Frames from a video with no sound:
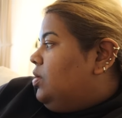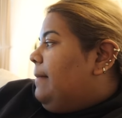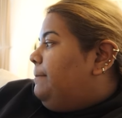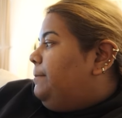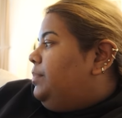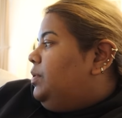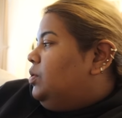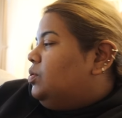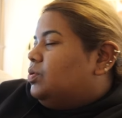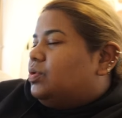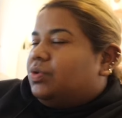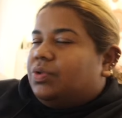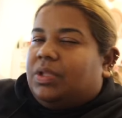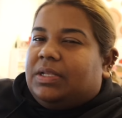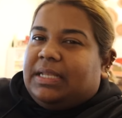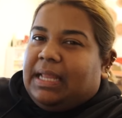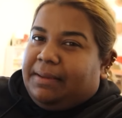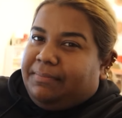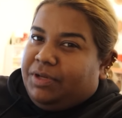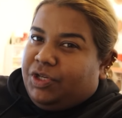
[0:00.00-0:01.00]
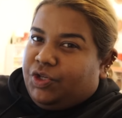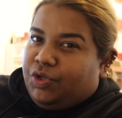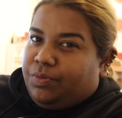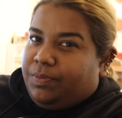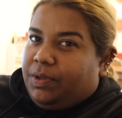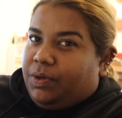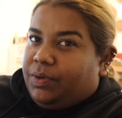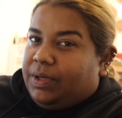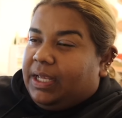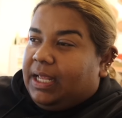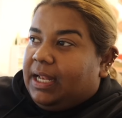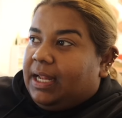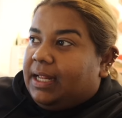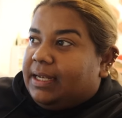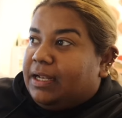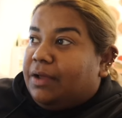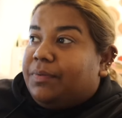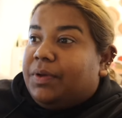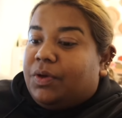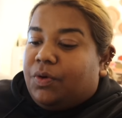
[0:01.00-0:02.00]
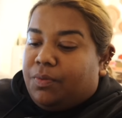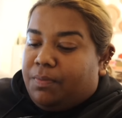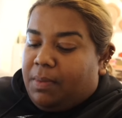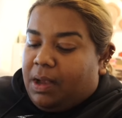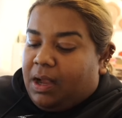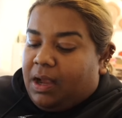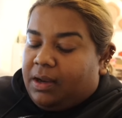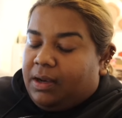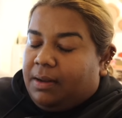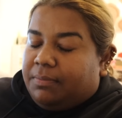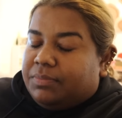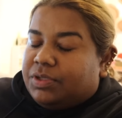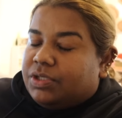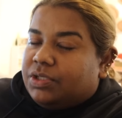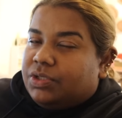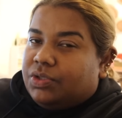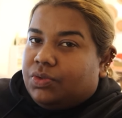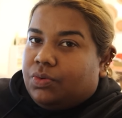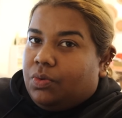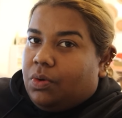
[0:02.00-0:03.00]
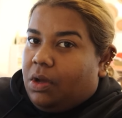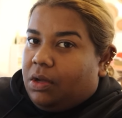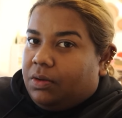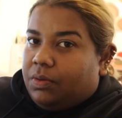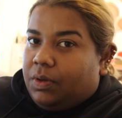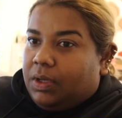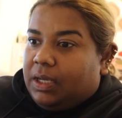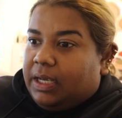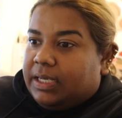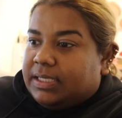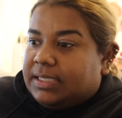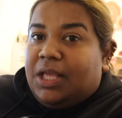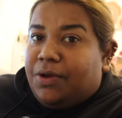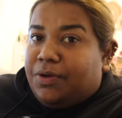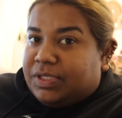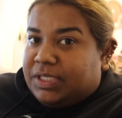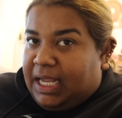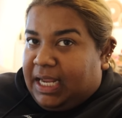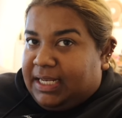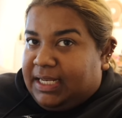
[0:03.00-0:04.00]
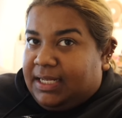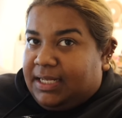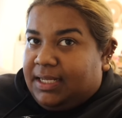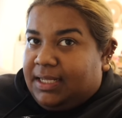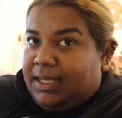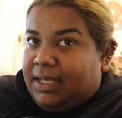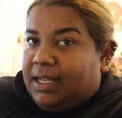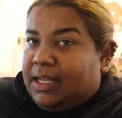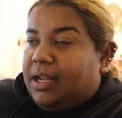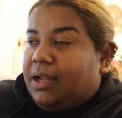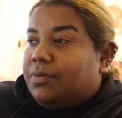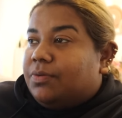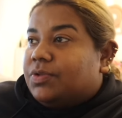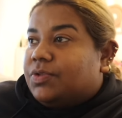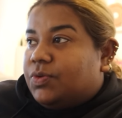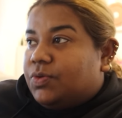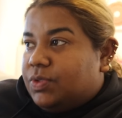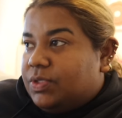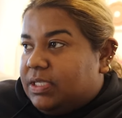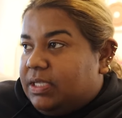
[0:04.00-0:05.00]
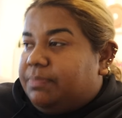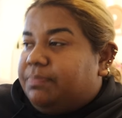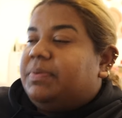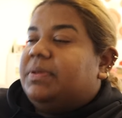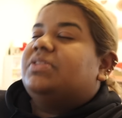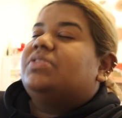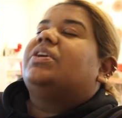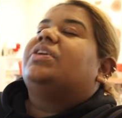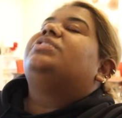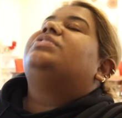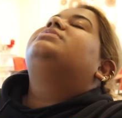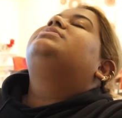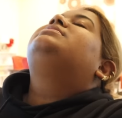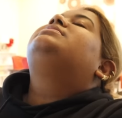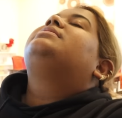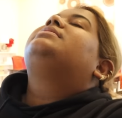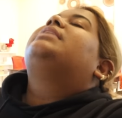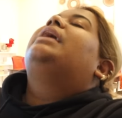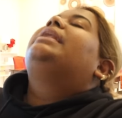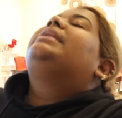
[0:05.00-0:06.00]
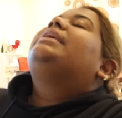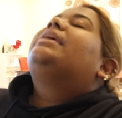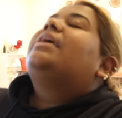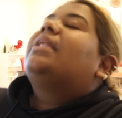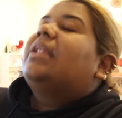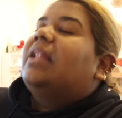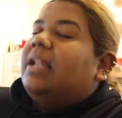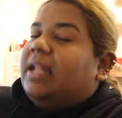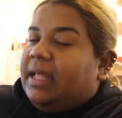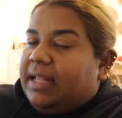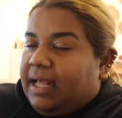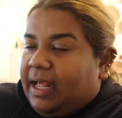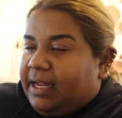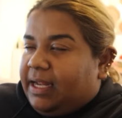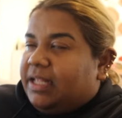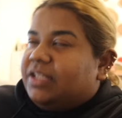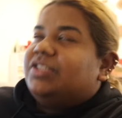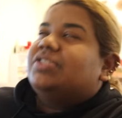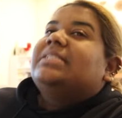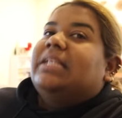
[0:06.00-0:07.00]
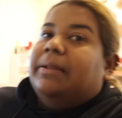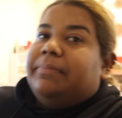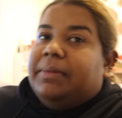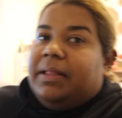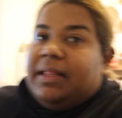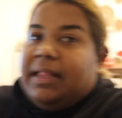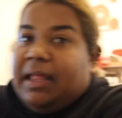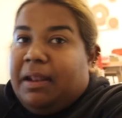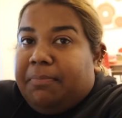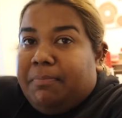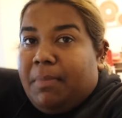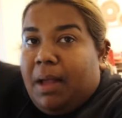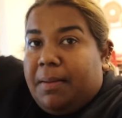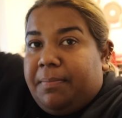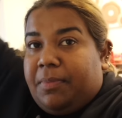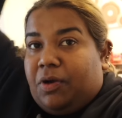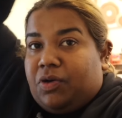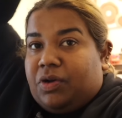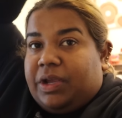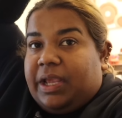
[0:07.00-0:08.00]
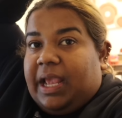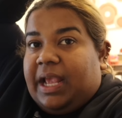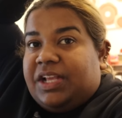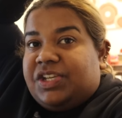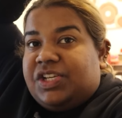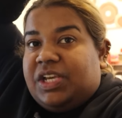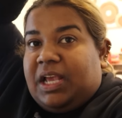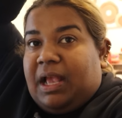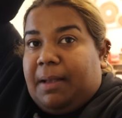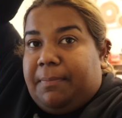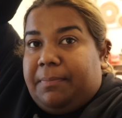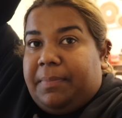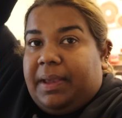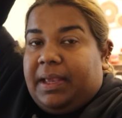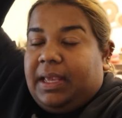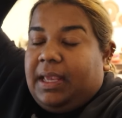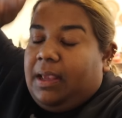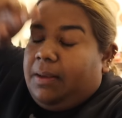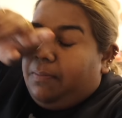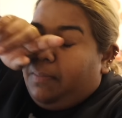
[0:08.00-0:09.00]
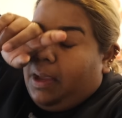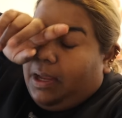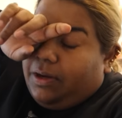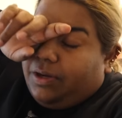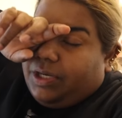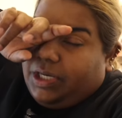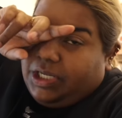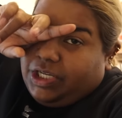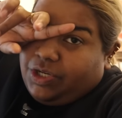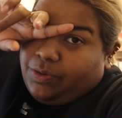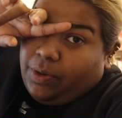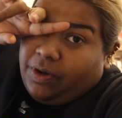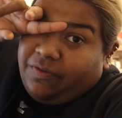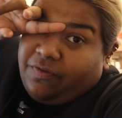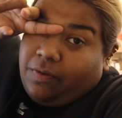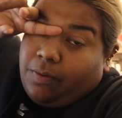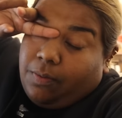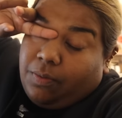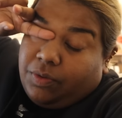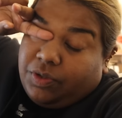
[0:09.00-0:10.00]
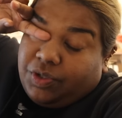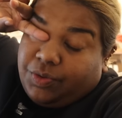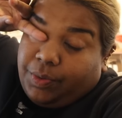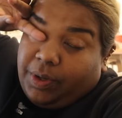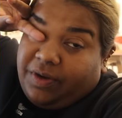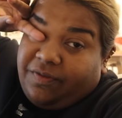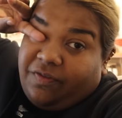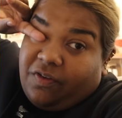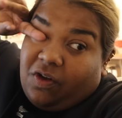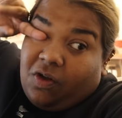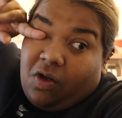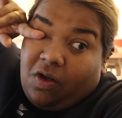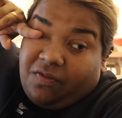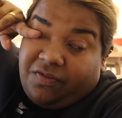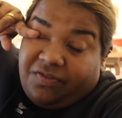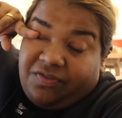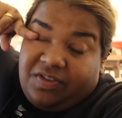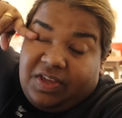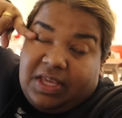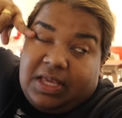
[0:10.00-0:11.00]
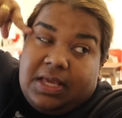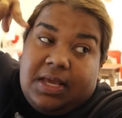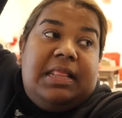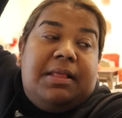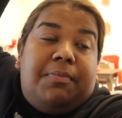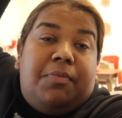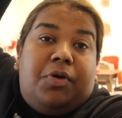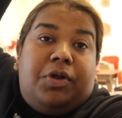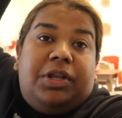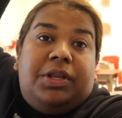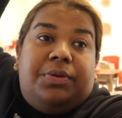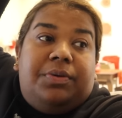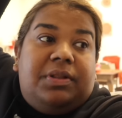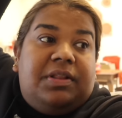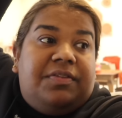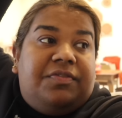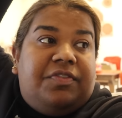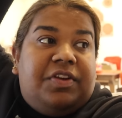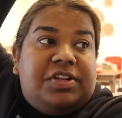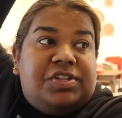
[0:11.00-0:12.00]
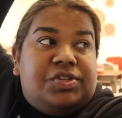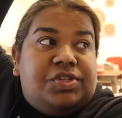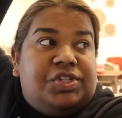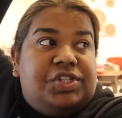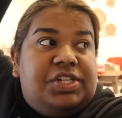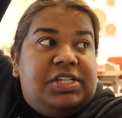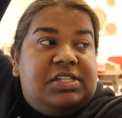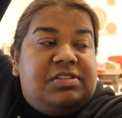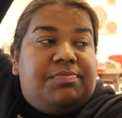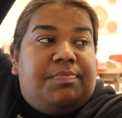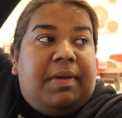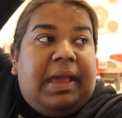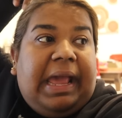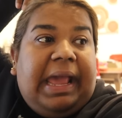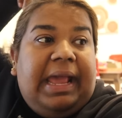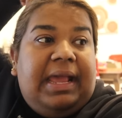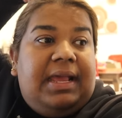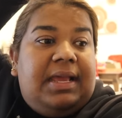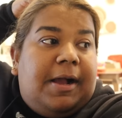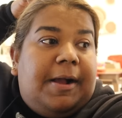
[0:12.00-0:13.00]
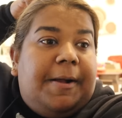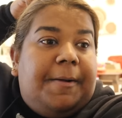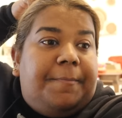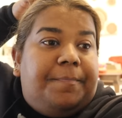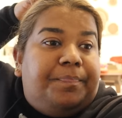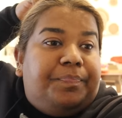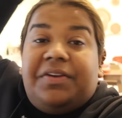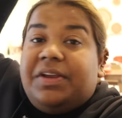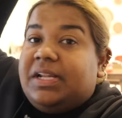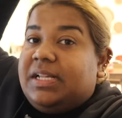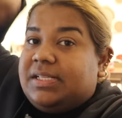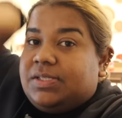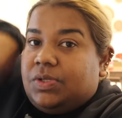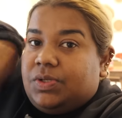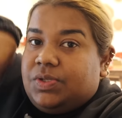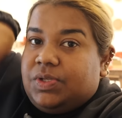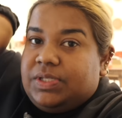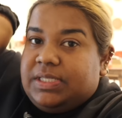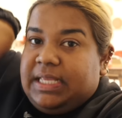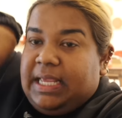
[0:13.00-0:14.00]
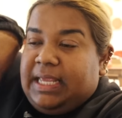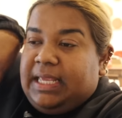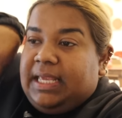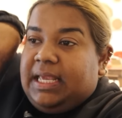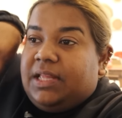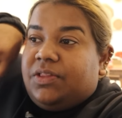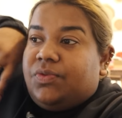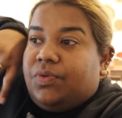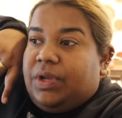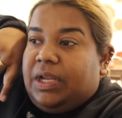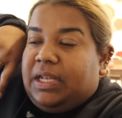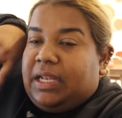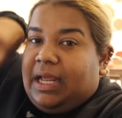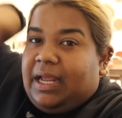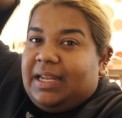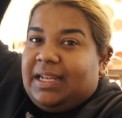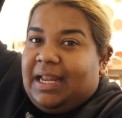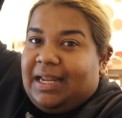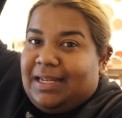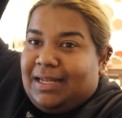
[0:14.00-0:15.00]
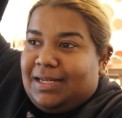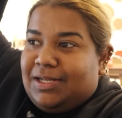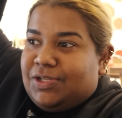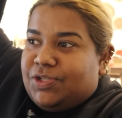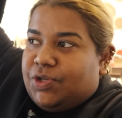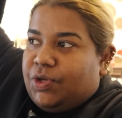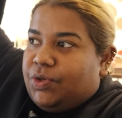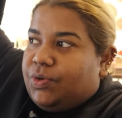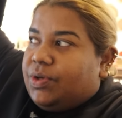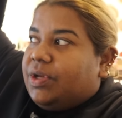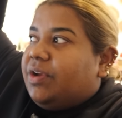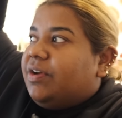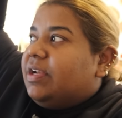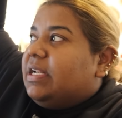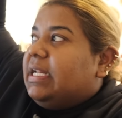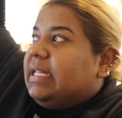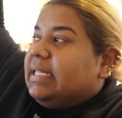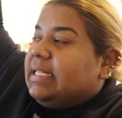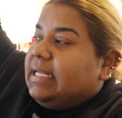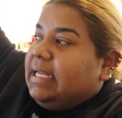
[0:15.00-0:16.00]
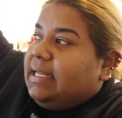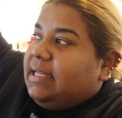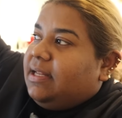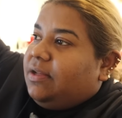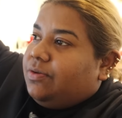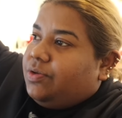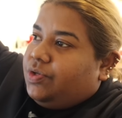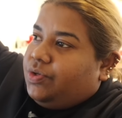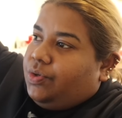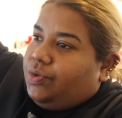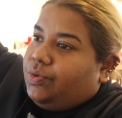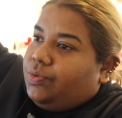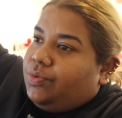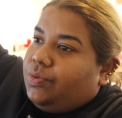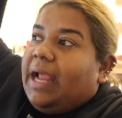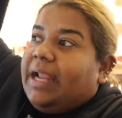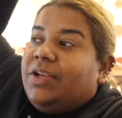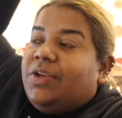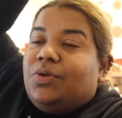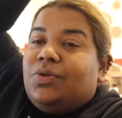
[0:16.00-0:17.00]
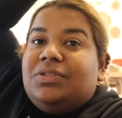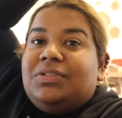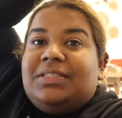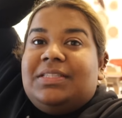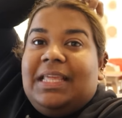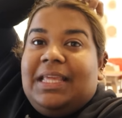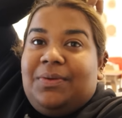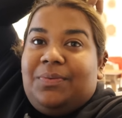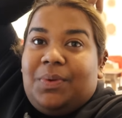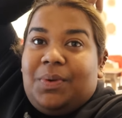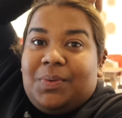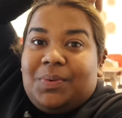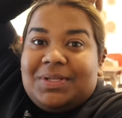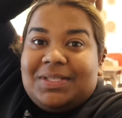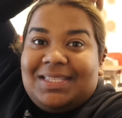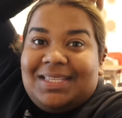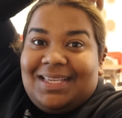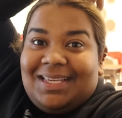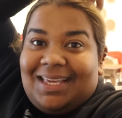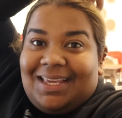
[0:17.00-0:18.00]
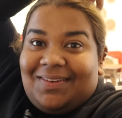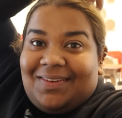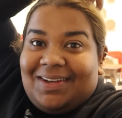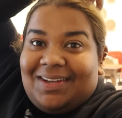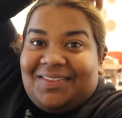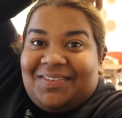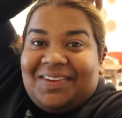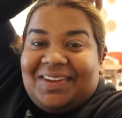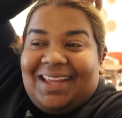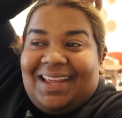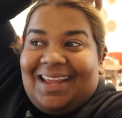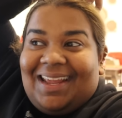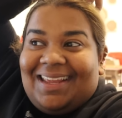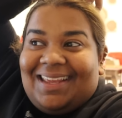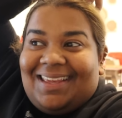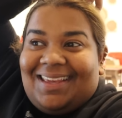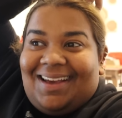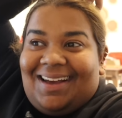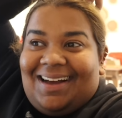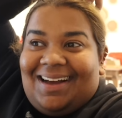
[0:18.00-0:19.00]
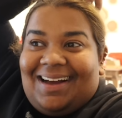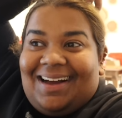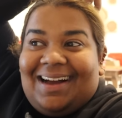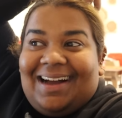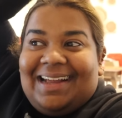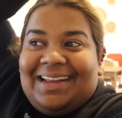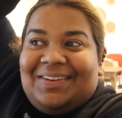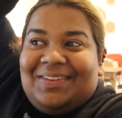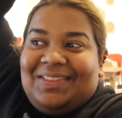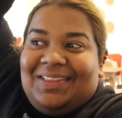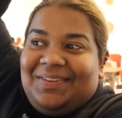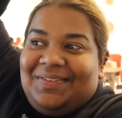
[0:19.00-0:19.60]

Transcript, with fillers: upload. So the timing should be okay lah. Now we go makan. I'm just so hungry, guys. Now I was editing and then I was so sleepy, so I just sat here and I like and I just slept like that. Mom actually come back came back already. She went for she went for coffee in the morning with her friend. So she's back. Um, Kieran is also staying here today night. I didn't show you Kieran later. Later I'll show you. I don't think we will see Kieran today. Yeah, I don't